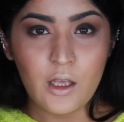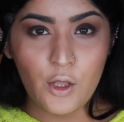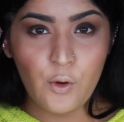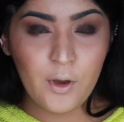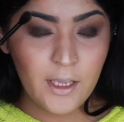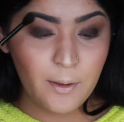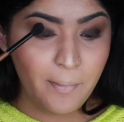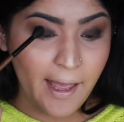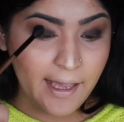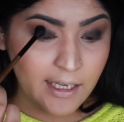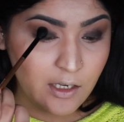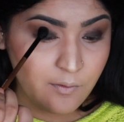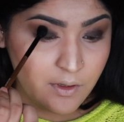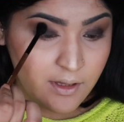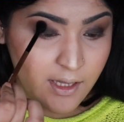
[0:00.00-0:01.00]
going
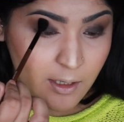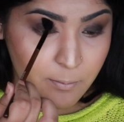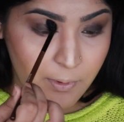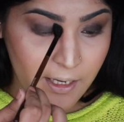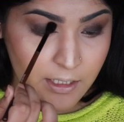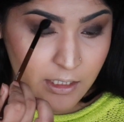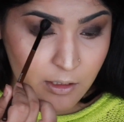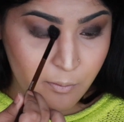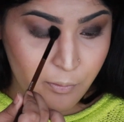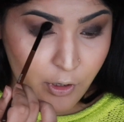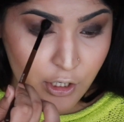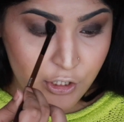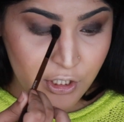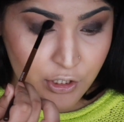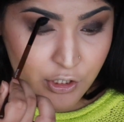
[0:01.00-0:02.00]
back in with that blending brush,